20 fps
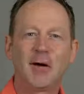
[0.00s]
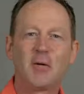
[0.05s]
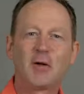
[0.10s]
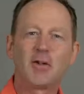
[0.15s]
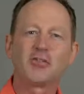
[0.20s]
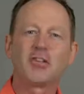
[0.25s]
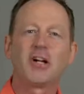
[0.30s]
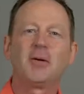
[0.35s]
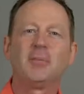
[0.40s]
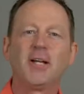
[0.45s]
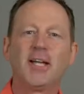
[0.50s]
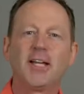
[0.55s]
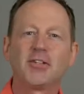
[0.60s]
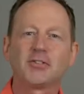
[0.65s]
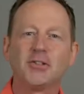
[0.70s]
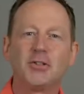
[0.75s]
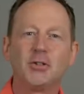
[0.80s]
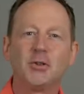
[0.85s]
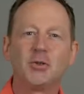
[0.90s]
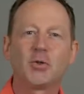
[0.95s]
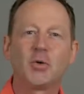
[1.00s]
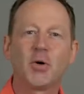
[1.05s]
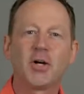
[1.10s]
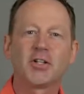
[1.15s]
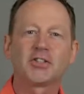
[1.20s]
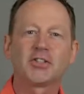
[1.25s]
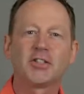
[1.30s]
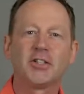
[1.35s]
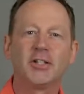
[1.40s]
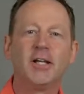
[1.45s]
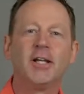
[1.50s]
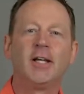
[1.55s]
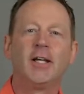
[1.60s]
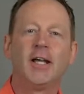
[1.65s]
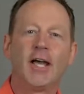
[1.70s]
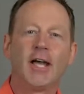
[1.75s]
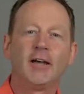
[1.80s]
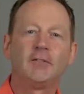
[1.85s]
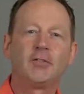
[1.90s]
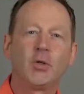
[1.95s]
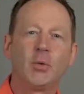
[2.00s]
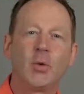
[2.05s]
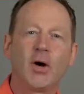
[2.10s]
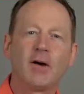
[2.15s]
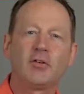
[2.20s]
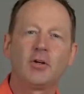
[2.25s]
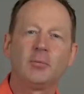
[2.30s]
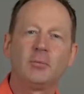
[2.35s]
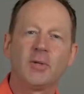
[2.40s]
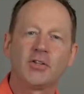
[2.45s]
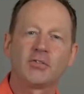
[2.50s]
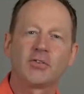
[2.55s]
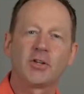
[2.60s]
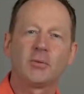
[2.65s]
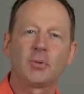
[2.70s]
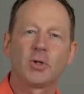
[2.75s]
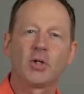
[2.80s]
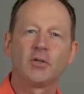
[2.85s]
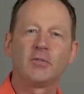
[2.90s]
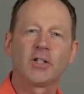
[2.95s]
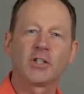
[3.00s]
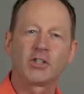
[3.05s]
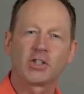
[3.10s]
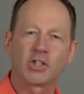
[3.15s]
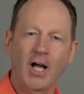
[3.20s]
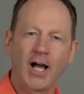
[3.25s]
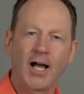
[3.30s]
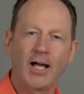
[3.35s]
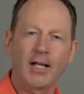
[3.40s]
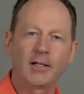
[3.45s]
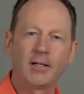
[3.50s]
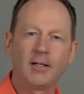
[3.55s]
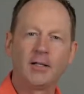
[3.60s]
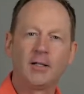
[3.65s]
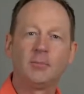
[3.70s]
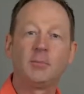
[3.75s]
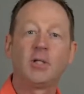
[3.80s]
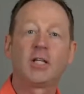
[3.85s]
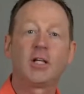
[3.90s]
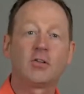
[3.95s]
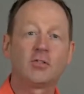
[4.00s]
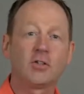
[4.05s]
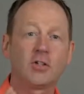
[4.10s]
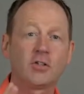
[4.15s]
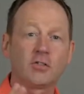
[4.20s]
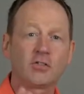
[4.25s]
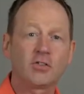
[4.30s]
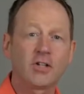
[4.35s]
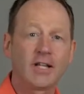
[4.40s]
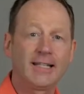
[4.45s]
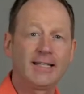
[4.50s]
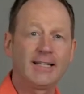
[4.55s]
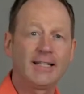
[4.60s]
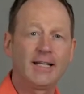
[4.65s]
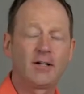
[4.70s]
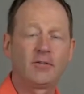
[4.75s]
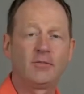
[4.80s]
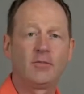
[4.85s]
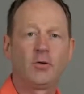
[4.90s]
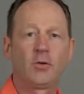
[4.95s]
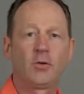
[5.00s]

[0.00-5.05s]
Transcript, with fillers: I want to start by asking you a question. Have you ever missed the perfect shot because it's slightly out of